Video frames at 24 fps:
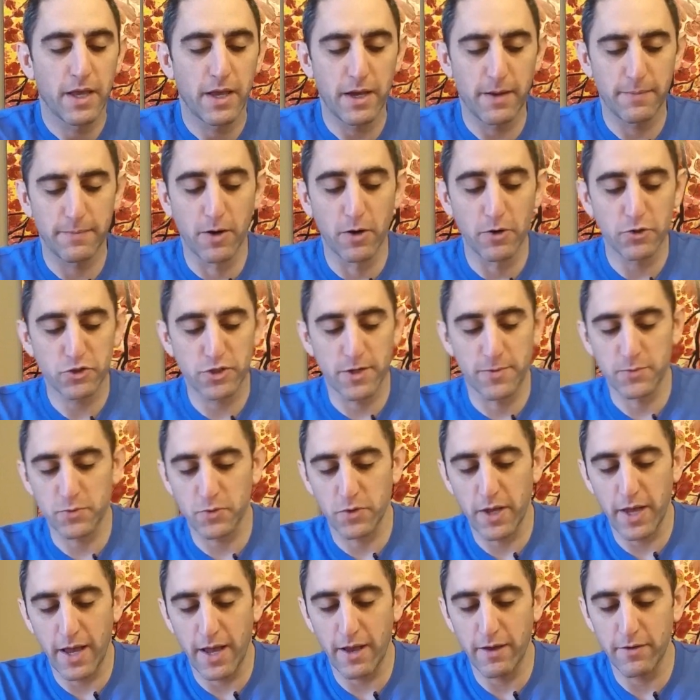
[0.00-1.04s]
Most gyms will
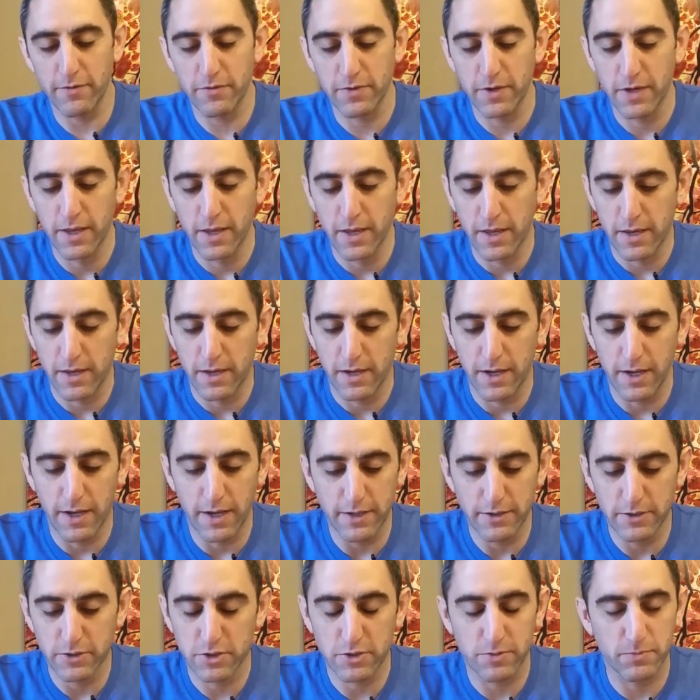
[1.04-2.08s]
have
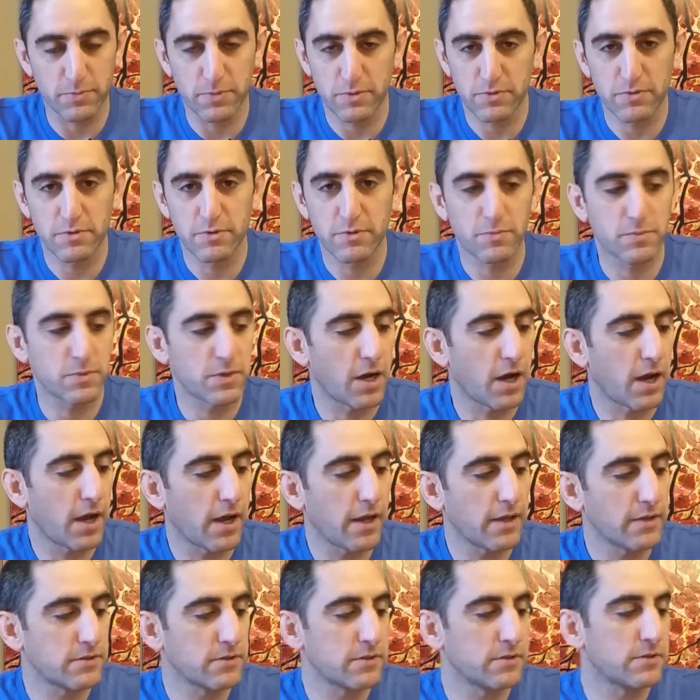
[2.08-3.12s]
just some
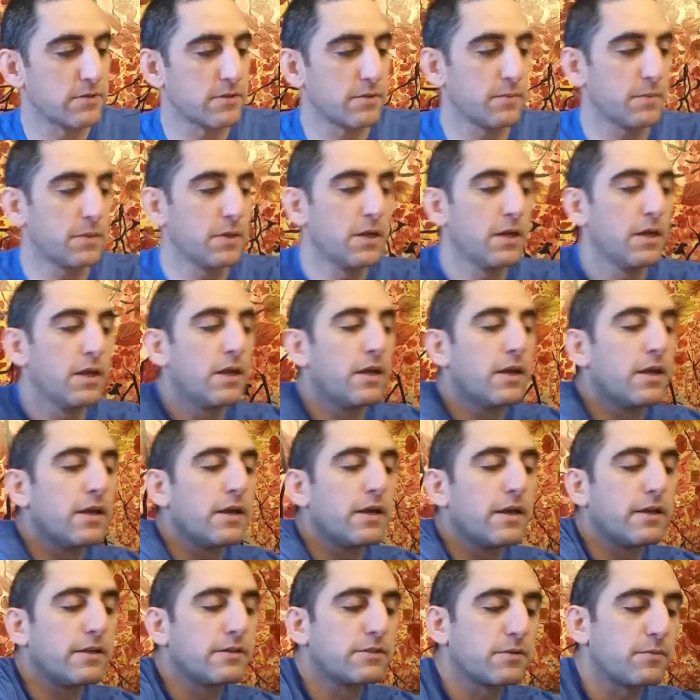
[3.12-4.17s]
gauze and some
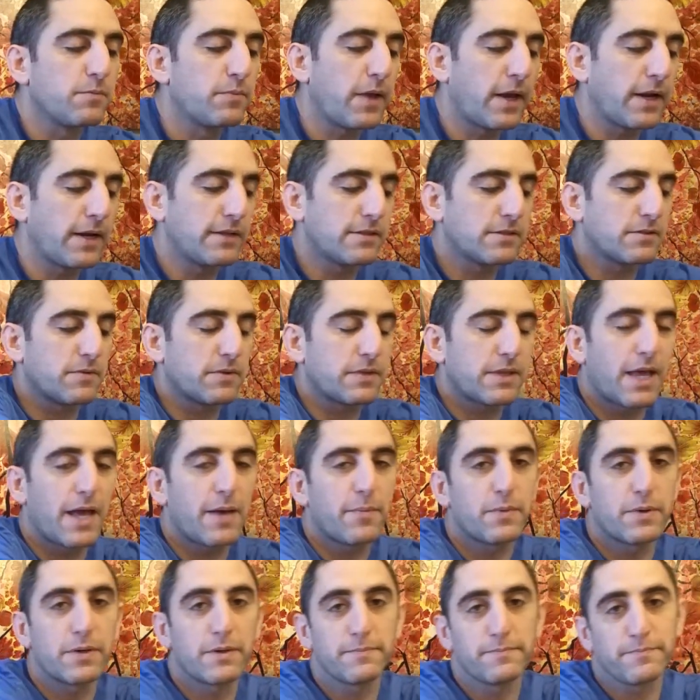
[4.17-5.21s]
Band-Aids and stuff like
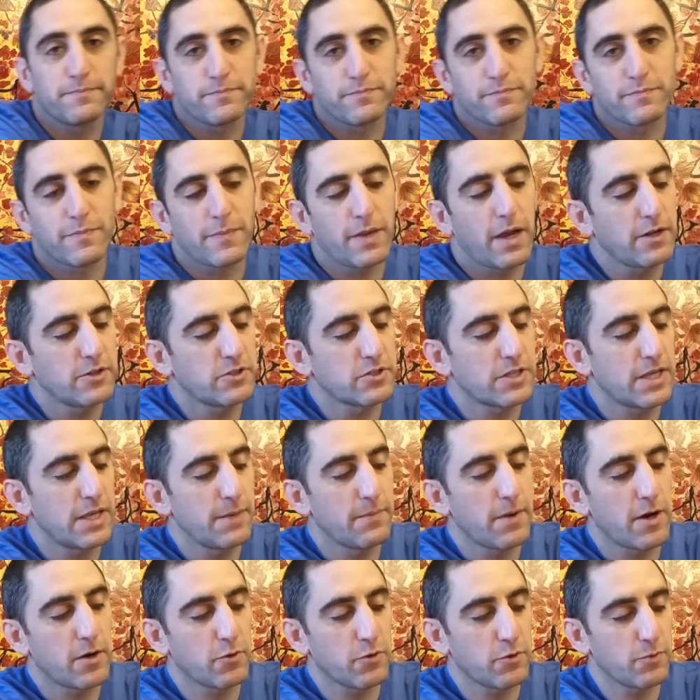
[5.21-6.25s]
that, but I just keep
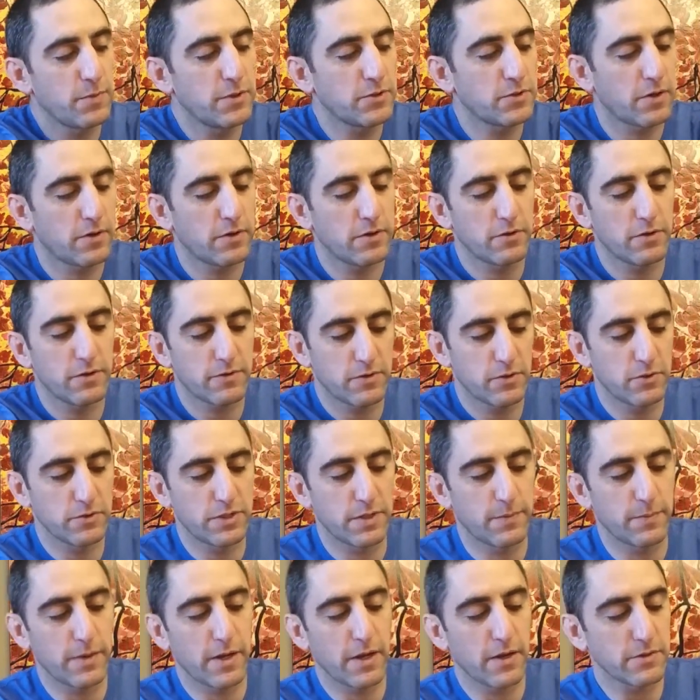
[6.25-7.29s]
mine with me so I don't use
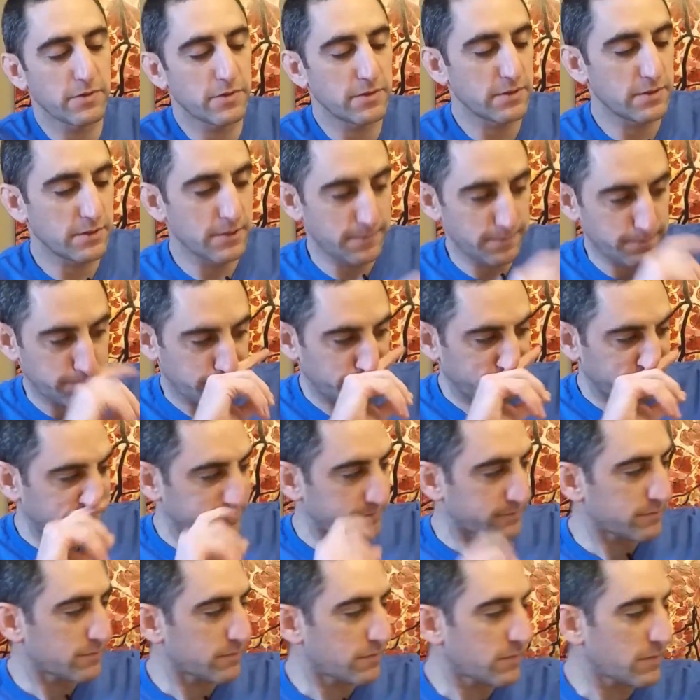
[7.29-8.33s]
anybody else's.
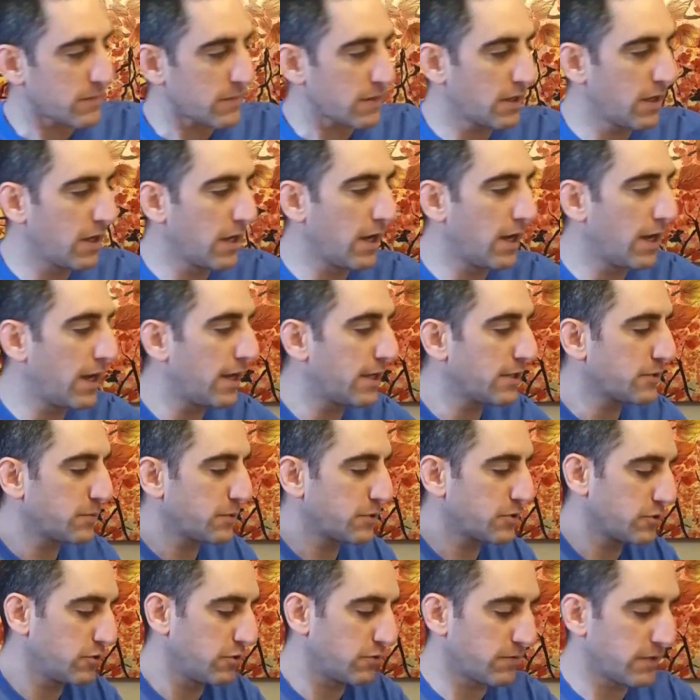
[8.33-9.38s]

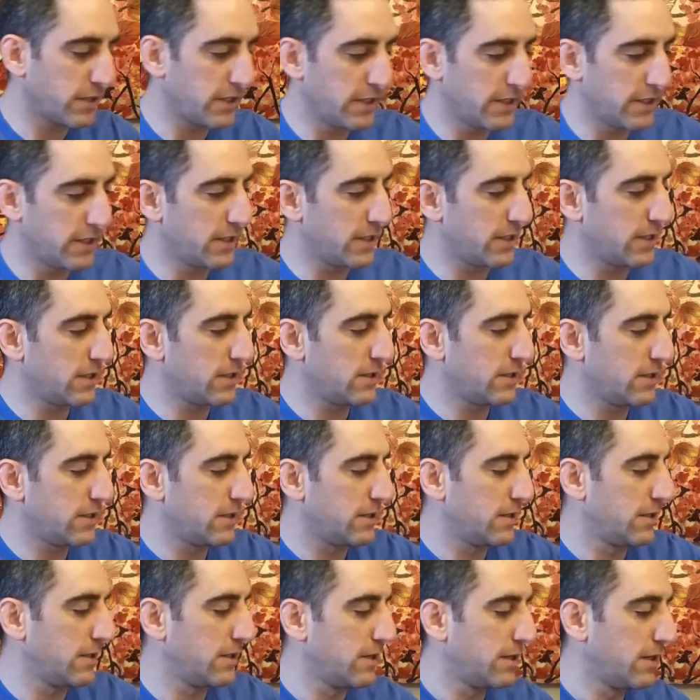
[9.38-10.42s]
Switch it over here.
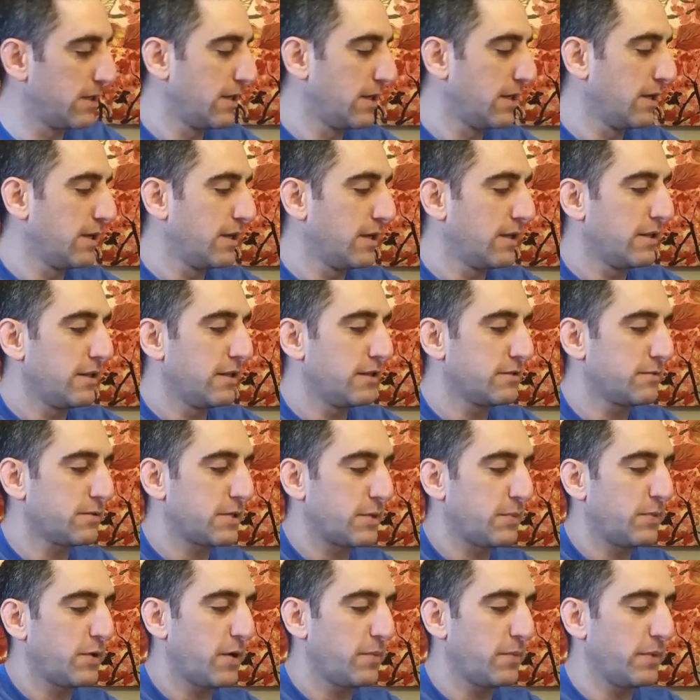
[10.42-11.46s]
This
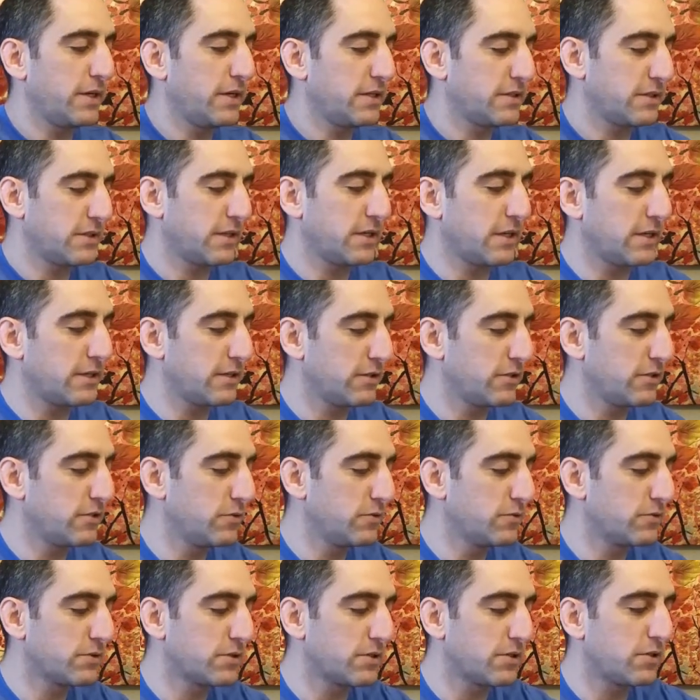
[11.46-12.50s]
compartment doesn't get
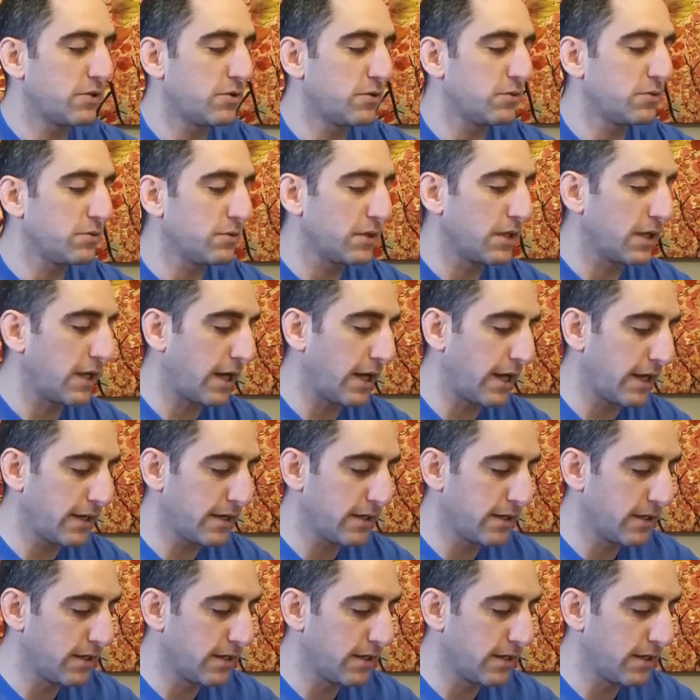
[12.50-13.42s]
used a whole lot.